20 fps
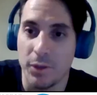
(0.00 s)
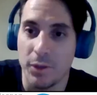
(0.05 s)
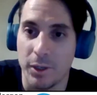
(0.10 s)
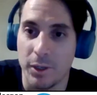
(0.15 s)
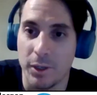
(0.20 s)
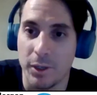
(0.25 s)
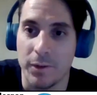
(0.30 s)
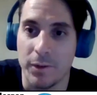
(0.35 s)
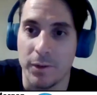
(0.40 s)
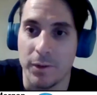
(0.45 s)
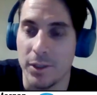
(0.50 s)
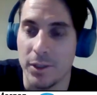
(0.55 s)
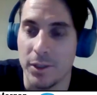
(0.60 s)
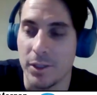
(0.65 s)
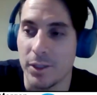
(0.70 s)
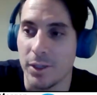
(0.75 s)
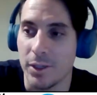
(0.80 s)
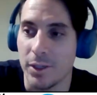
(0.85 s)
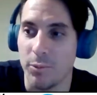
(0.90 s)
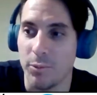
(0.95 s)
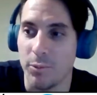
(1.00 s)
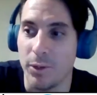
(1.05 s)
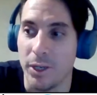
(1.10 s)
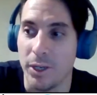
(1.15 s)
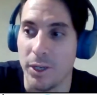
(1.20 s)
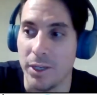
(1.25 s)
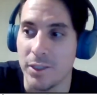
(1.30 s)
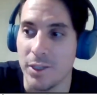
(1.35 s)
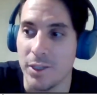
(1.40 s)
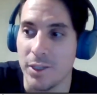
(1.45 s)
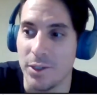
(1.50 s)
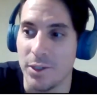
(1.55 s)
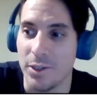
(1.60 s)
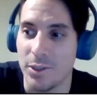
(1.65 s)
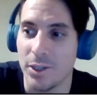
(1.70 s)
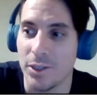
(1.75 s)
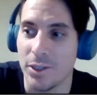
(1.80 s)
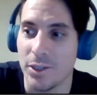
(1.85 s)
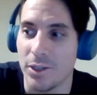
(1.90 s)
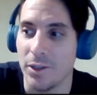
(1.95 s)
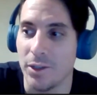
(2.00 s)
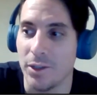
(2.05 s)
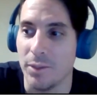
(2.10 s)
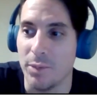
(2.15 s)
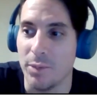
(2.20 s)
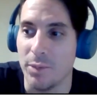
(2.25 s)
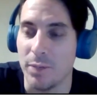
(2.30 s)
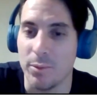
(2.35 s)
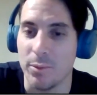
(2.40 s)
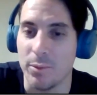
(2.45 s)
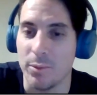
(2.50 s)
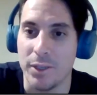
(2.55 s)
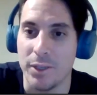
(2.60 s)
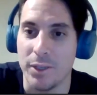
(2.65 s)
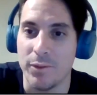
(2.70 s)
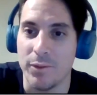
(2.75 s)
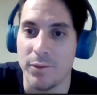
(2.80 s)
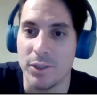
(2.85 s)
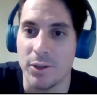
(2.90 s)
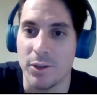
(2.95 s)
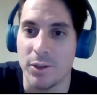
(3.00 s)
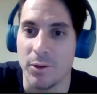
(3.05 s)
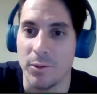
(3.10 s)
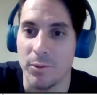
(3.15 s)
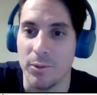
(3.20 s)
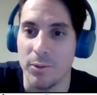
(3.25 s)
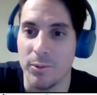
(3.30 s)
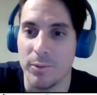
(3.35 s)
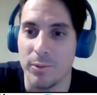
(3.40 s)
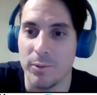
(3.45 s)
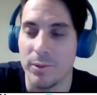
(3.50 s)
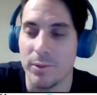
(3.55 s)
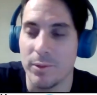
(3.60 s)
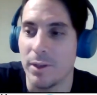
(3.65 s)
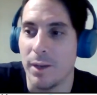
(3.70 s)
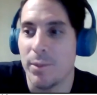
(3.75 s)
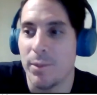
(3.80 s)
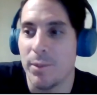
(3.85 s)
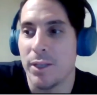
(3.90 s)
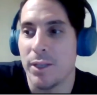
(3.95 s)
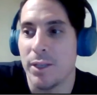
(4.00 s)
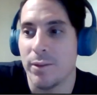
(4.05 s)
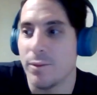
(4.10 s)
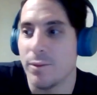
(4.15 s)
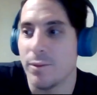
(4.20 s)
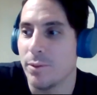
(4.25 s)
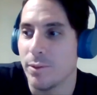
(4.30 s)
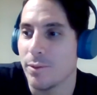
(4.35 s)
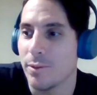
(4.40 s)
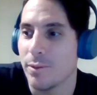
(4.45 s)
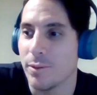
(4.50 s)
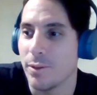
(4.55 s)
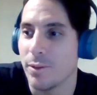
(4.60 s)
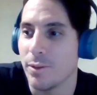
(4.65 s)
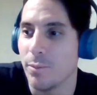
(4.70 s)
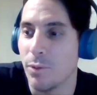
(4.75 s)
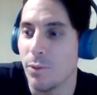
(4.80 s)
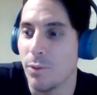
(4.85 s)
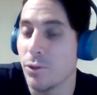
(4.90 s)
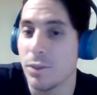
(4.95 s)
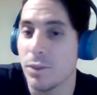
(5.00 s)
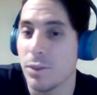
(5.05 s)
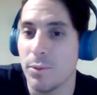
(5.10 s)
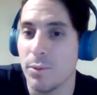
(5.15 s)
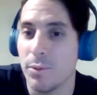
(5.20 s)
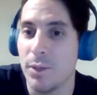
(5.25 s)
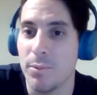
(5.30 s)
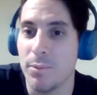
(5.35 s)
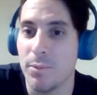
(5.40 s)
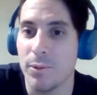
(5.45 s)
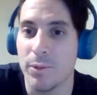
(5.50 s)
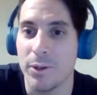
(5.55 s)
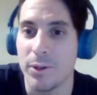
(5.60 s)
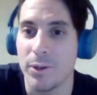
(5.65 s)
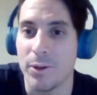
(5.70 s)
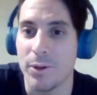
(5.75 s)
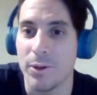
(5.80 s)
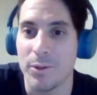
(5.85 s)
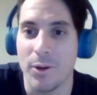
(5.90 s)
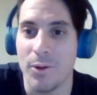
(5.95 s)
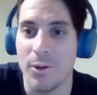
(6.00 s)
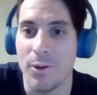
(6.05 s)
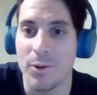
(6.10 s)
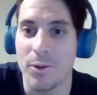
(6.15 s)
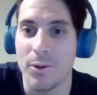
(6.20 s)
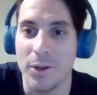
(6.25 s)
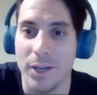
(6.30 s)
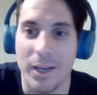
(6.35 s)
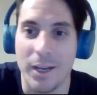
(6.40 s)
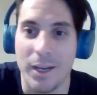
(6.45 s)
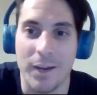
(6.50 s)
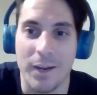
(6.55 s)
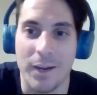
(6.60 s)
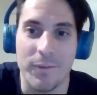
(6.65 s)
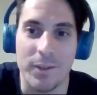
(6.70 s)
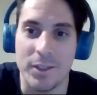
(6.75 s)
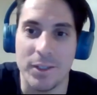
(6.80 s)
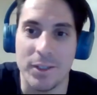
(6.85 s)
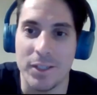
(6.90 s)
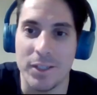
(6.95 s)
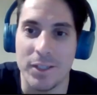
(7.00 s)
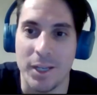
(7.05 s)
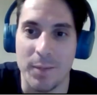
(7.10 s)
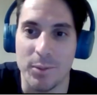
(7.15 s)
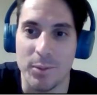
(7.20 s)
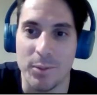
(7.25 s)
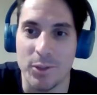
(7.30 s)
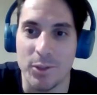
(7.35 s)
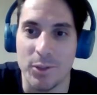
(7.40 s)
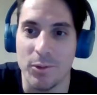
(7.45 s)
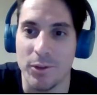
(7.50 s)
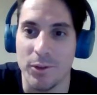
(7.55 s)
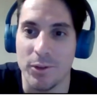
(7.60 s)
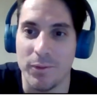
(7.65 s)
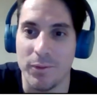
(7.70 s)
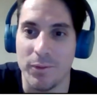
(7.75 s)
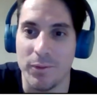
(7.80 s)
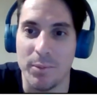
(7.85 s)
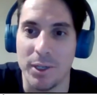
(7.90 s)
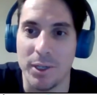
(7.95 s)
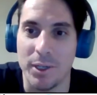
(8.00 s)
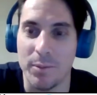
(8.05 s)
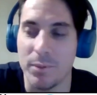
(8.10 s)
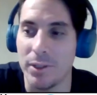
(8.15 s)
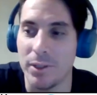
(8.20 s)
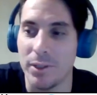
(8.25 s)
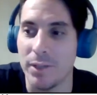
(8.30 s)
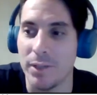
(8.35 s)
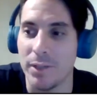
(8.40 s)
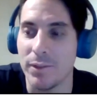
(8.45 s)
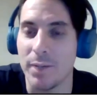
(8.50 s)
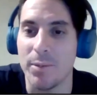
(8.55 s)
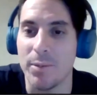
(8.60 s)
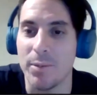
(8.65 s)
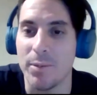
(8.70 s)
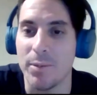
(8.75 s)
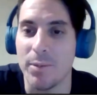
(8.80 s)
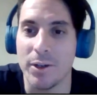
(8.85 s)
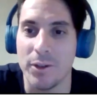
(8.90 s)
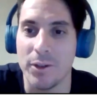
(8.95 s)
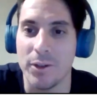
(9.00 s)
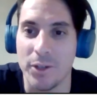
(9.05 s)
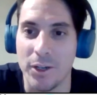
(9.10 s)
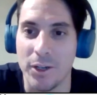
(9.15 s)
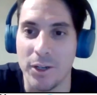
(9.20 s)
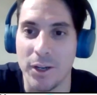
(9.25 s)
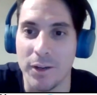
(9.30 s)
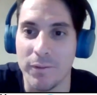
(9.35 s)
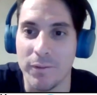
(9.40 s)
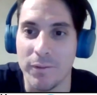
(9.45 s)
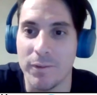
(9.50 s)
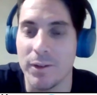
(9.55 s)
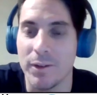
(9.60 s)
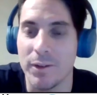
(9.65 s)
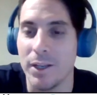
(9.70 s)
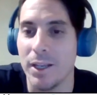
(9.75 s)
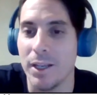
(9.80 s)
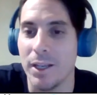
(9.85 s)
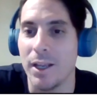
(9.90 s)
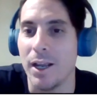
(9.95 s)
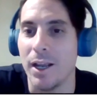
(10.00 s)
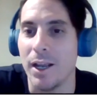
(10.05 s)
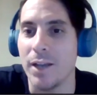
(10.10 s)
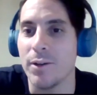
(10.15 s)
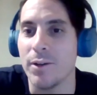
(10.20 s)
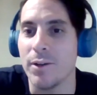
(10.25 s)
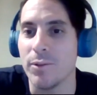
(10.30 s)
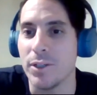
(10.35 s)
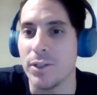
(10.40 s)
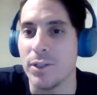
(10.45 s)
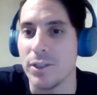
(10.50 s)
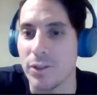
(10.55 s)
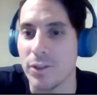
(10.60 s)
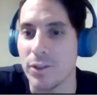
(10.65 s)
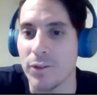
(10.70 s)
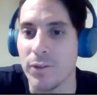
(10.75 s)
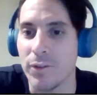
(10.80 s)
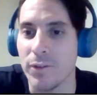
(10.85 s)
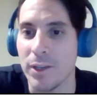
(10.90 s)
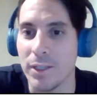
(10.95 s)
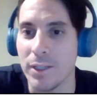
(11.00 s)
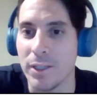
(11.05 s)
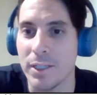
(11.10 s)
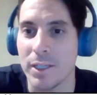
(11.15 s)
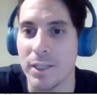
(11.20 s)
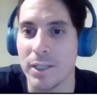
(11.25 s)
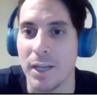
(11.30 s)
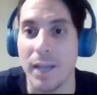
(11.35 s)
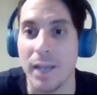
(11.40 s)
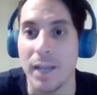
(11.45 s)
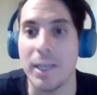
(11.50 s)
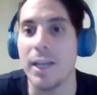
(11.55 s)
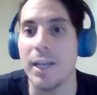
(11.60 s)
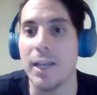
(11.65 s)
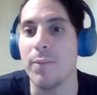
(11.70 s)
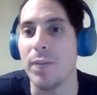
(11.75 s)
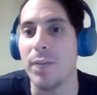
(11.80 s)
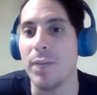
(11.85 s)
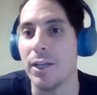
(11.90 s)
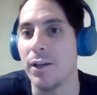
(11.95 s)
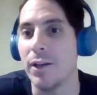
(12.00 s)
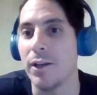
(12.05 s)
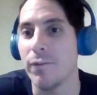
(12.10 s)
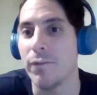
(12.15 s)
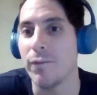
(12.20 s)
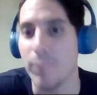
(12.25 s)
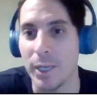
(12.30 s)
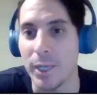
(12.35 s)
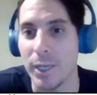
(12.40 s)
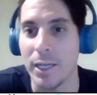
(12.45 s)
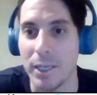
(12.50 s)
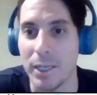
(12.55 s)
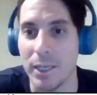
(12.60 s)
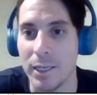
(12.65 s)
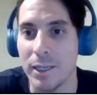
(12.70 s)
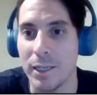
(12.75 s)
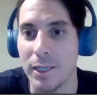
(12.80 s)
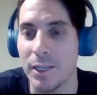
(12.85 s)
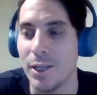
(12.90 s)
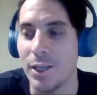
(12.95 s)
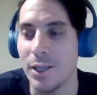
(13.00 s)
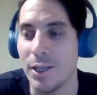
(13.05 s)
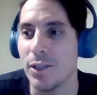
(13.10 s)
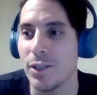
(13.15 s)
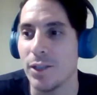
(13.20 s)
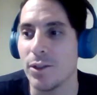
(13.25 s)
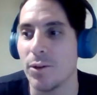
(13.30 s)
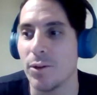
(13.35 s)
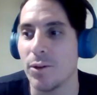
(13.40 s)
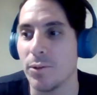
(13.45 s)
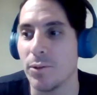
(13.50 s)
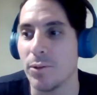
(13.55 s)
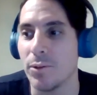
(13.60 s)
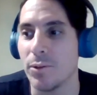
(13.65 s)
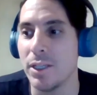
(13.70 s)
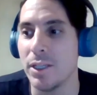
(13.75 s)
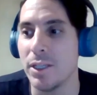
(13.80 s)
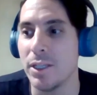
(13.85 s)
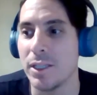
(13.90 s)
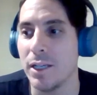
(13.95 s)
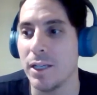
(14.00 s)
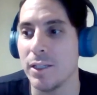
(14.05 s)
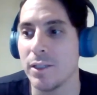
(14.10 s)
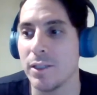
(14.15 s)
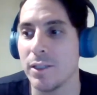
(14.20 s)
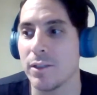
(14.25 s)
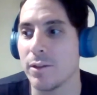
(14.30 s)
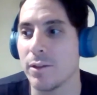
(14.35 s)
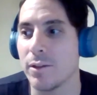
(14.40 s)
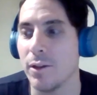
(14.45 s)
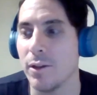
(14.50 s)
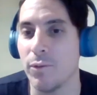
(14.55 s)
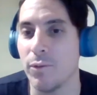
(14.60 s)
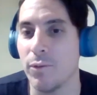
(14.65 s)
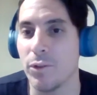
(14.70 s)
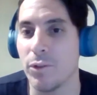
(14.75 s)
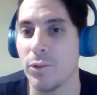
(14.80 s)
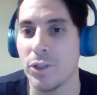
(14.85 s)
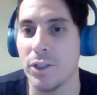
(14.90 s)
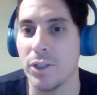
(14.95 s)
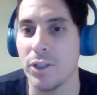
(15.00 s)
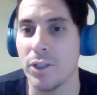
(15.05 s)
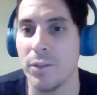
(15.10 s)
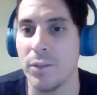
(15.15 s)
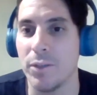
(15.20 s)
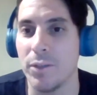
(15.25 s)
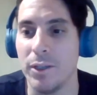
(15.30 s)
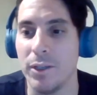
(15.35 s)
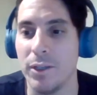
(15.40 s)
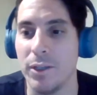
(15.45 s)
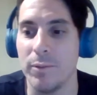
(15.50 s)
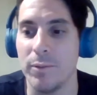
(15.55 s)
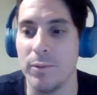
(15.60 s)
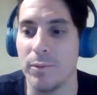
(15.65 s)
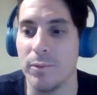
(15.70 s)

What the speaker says: different ways, and you touched on limiting beliefs. So, I mean, most people, they're all going to have the same sort of limiting beliefs. I'm not good enough. I don't deserve it. I can't make enough money. So these things, unfortunately, we